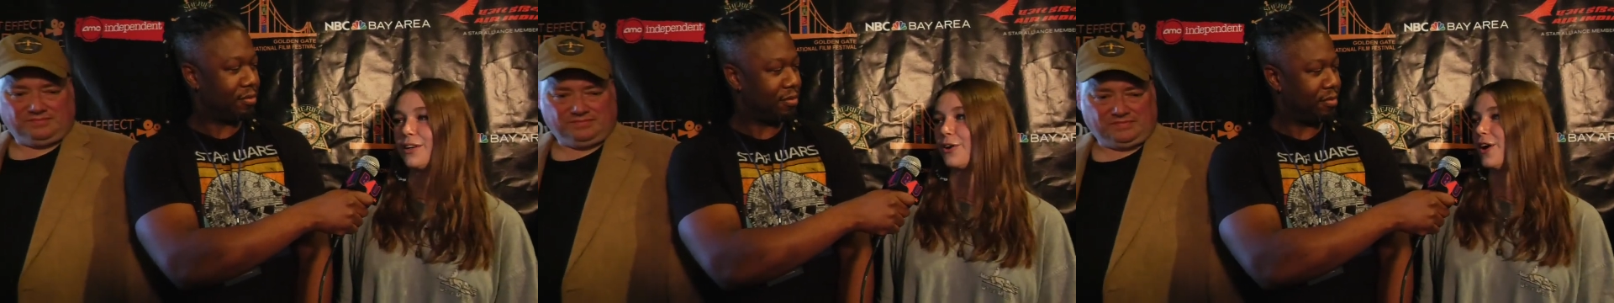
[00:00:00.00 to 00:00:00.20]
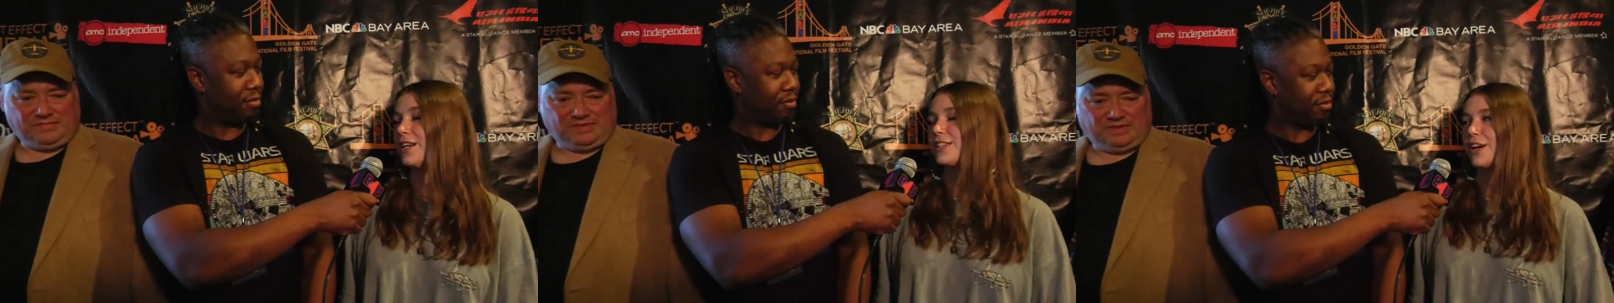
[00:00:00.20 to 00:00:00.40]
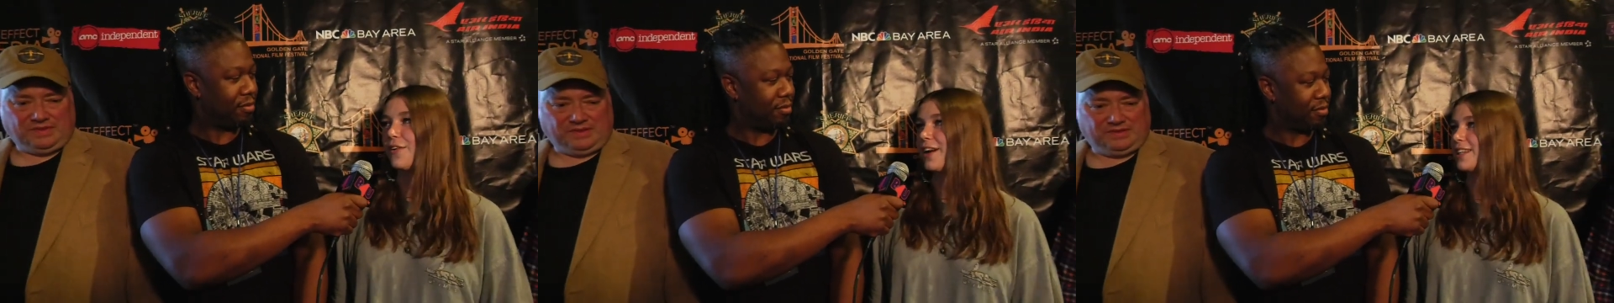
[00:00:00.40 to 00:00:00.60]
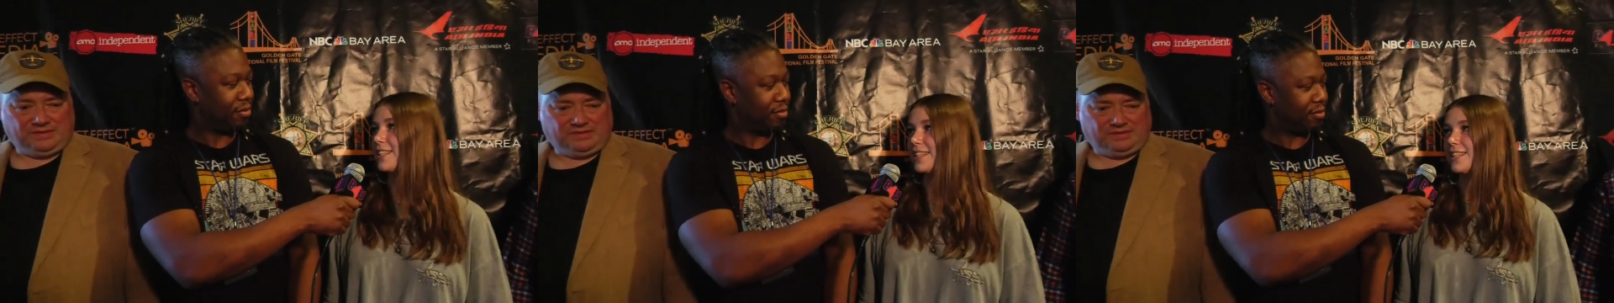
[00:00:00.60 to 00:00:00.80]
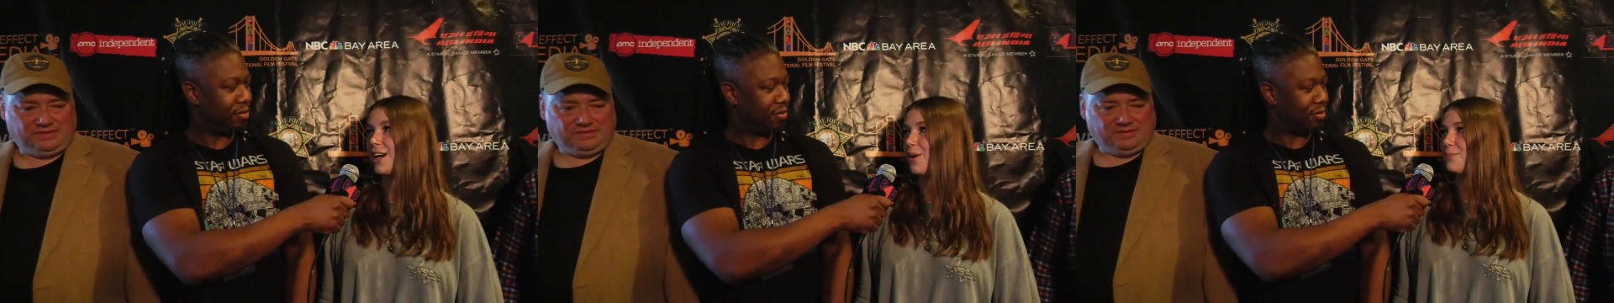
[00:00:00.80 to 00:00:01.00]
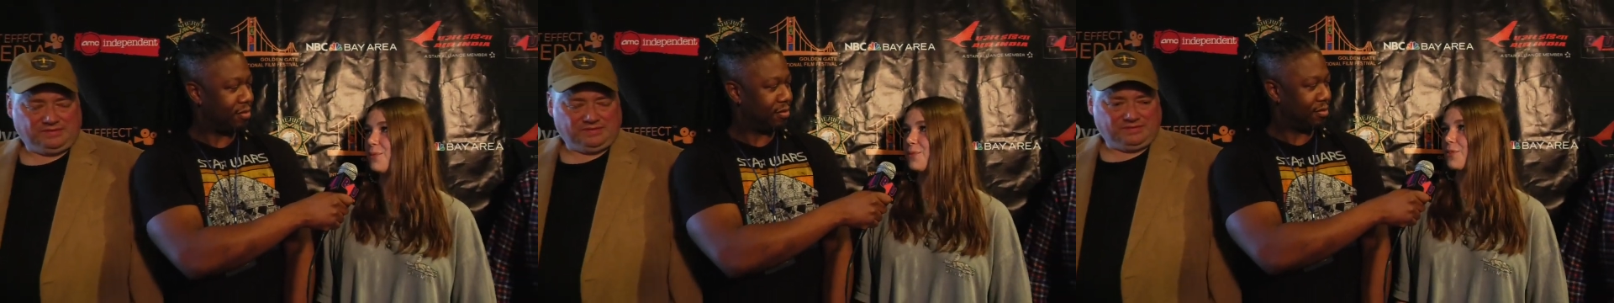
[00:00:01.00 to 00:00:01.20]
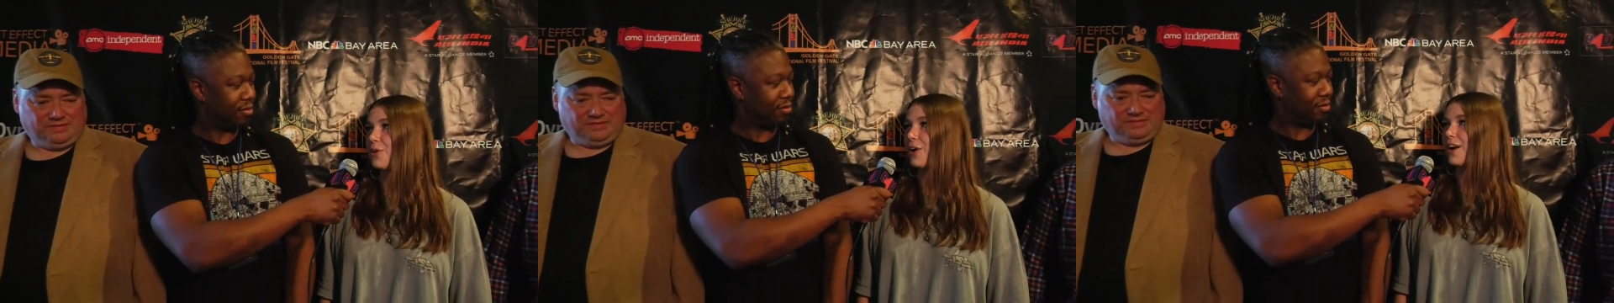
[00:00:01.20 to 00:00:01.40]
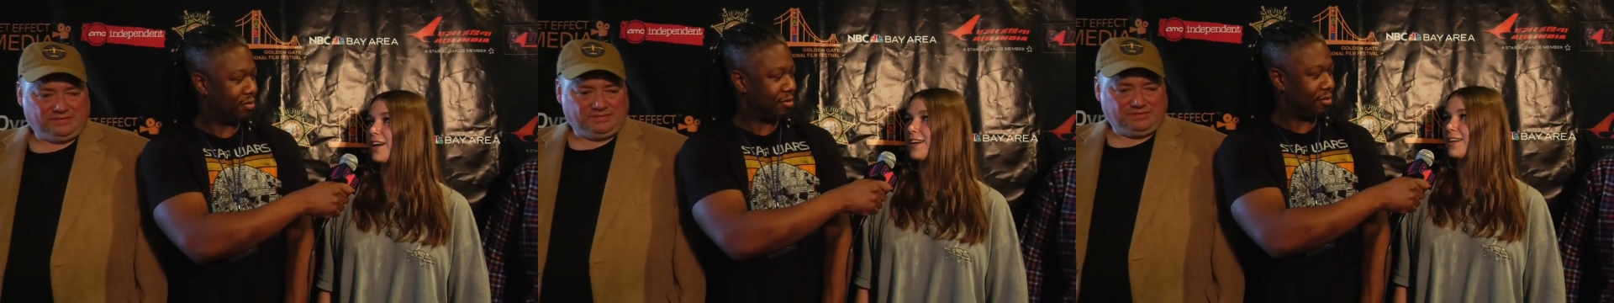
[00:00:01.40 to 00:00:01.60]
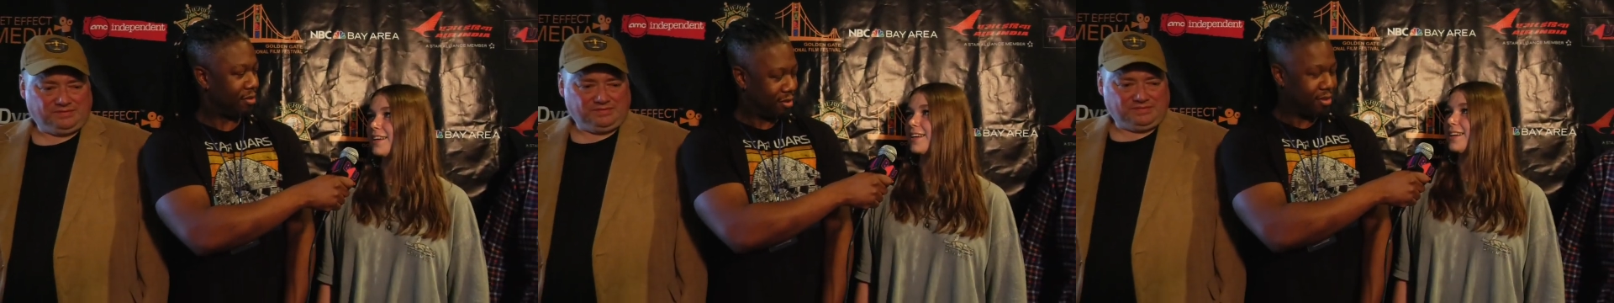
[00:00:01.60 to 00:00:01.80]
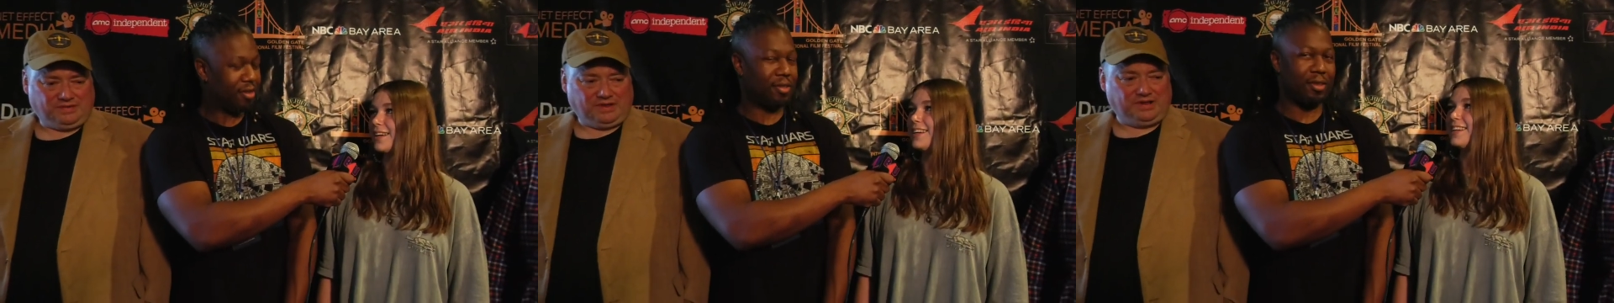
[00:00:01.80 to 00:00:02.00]
Speaker 1: a great director to help me through it.
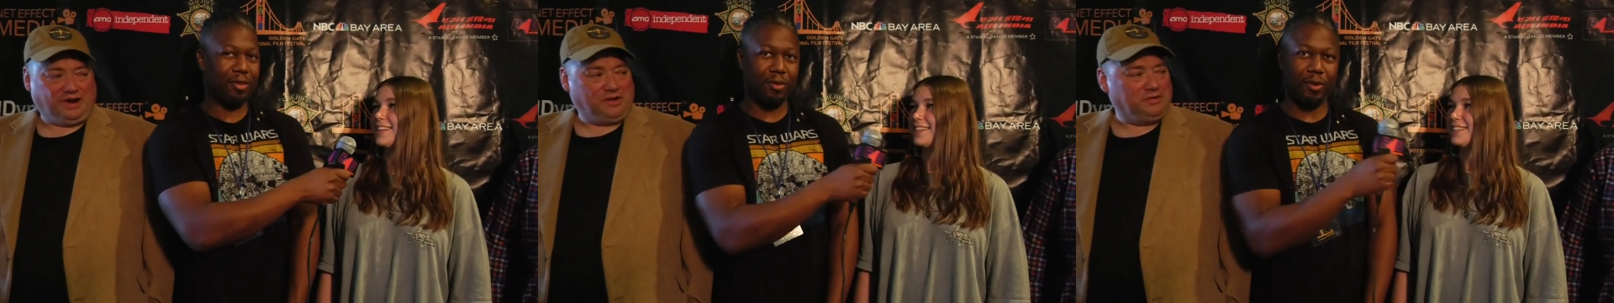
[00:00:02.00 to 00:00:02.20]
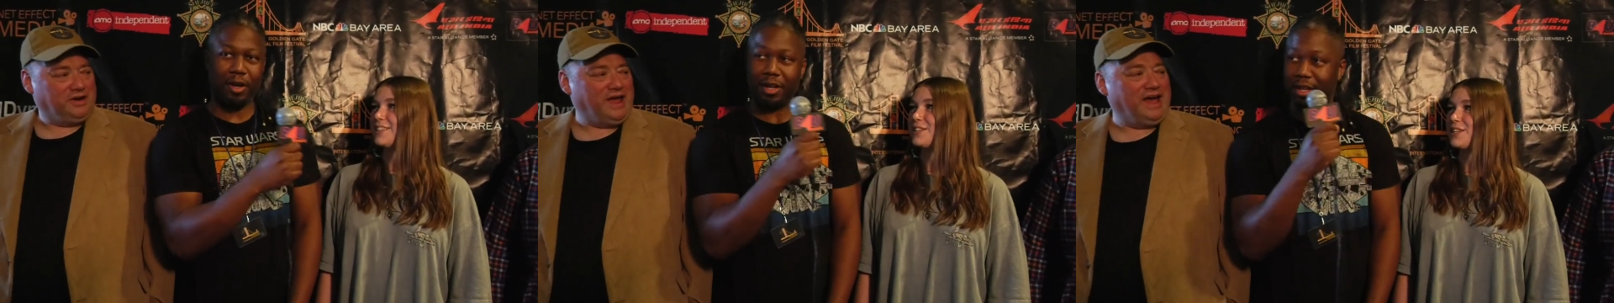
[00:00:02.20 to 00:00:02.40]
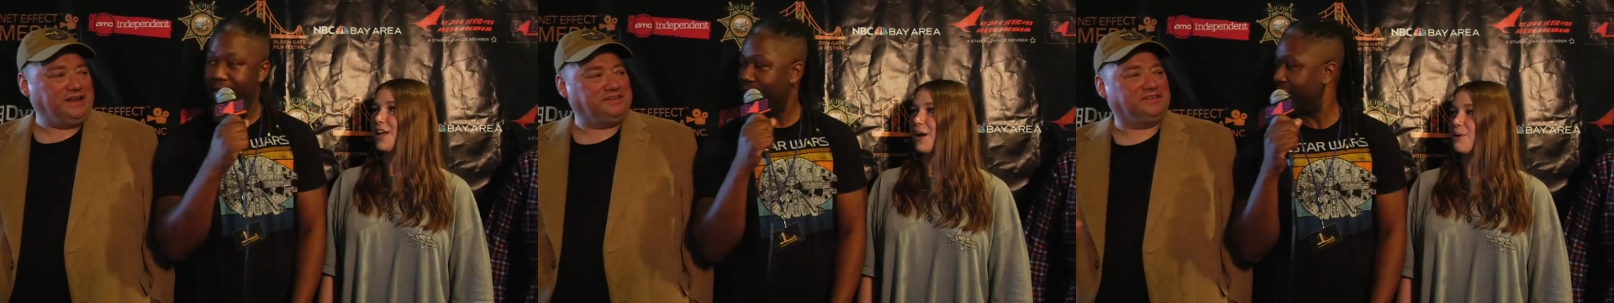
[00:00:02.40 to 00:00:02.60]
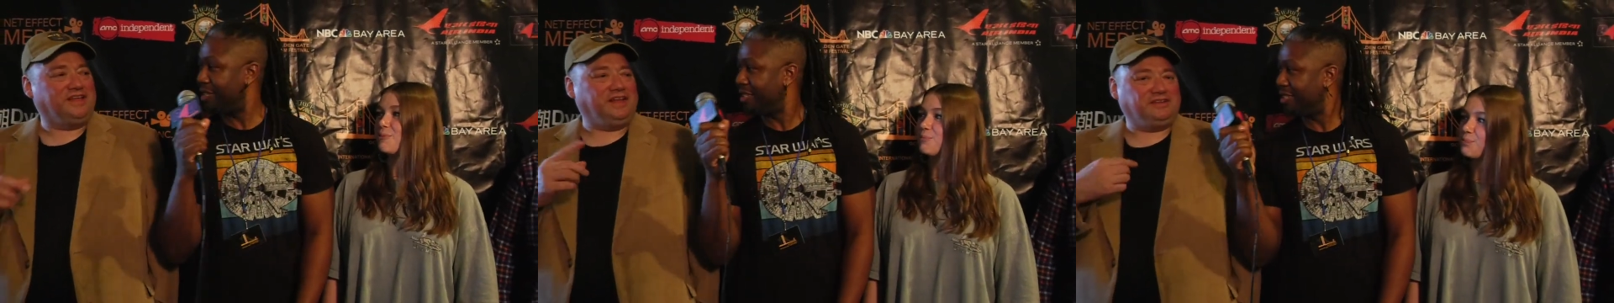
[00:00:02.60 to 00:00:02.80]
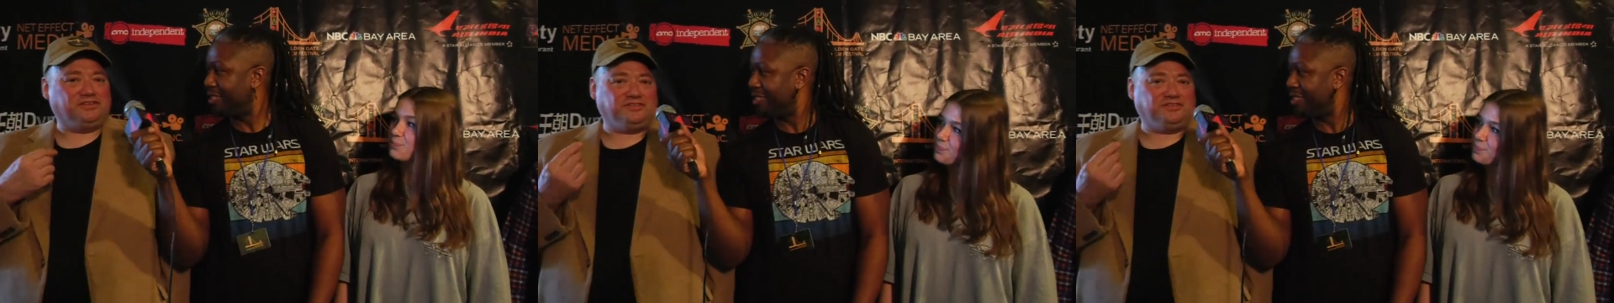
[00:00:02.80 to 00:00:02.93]
Speaker 2: And I would add to that to